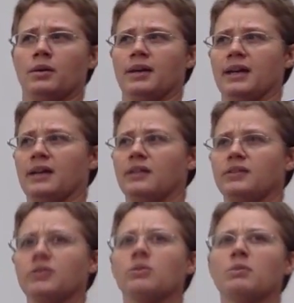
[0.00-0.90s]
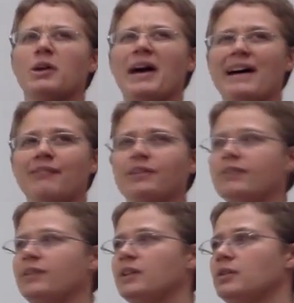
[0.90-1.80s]
Okay, so about half
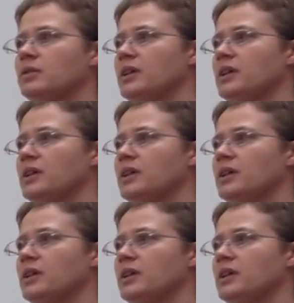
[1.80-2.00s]
of you.